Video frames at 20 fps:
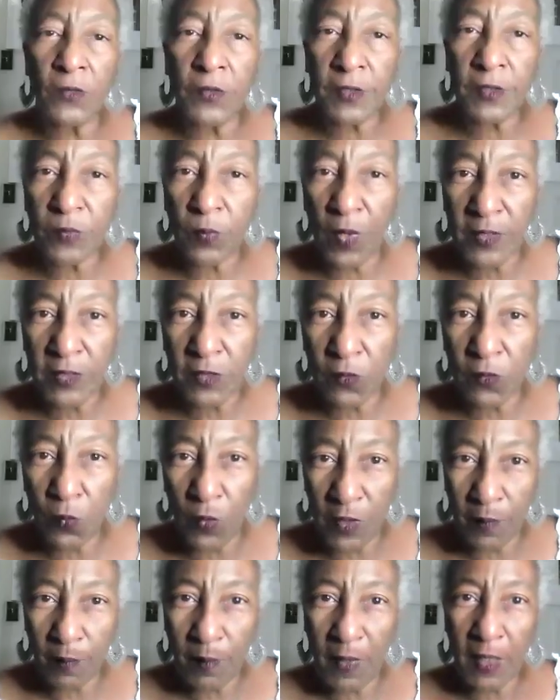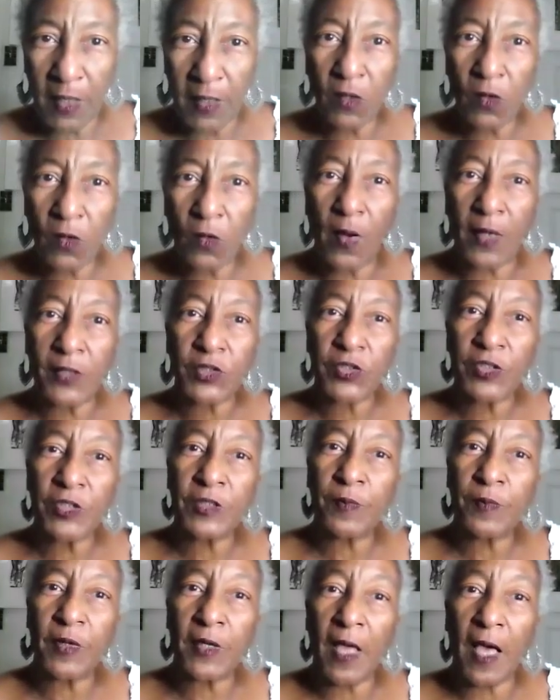this wasn't one of my
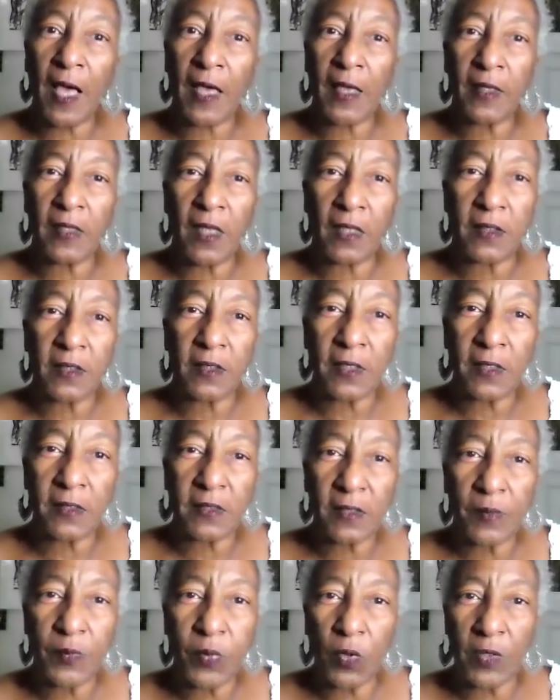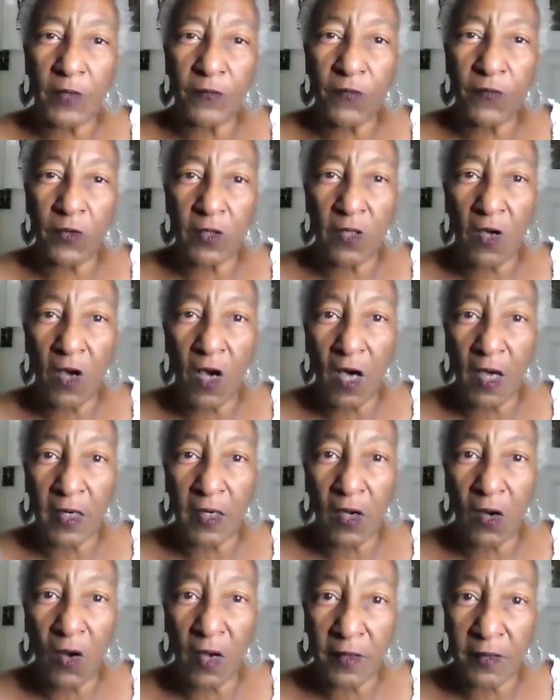questions, but I think it's important for the
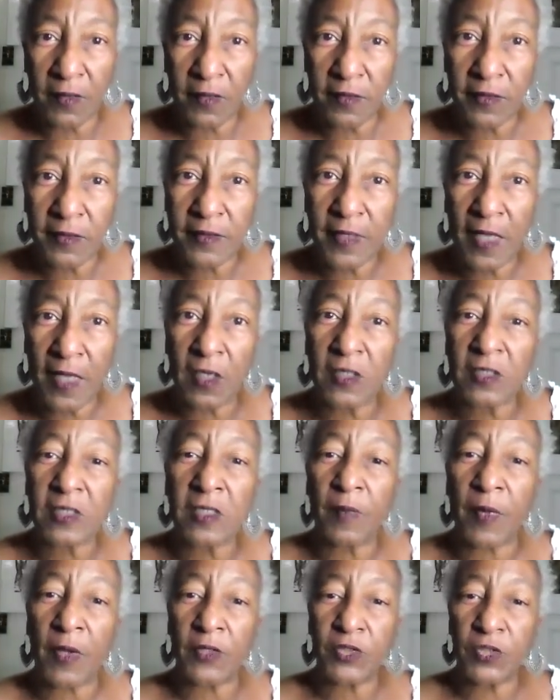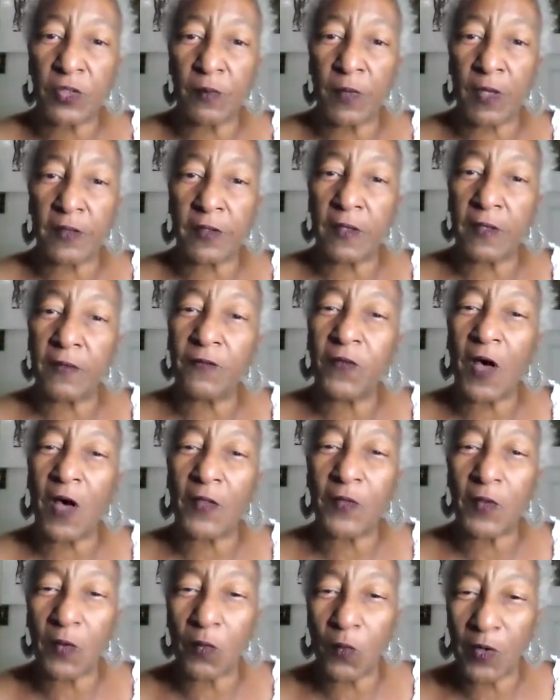audience. Tell us about your mother and
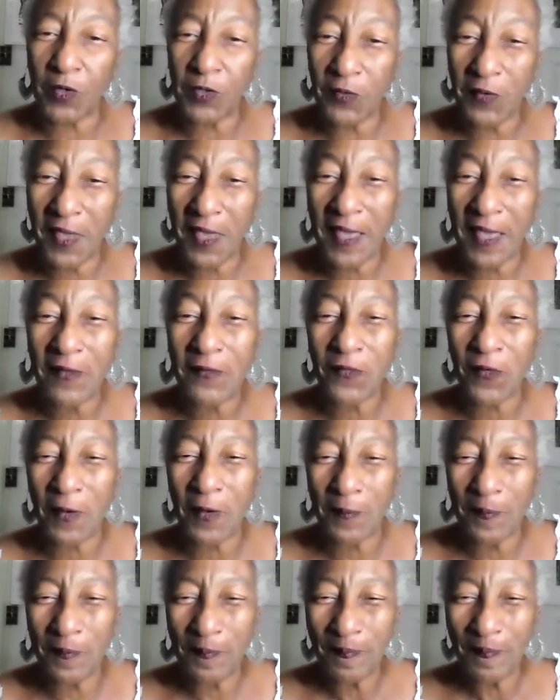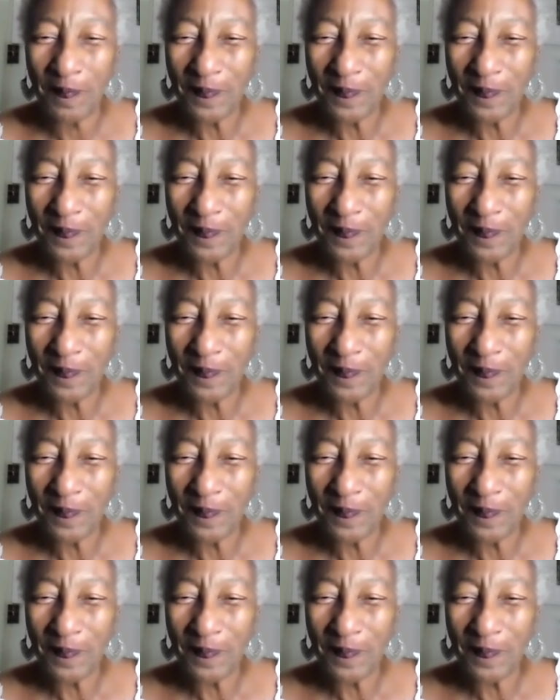father and where you came from.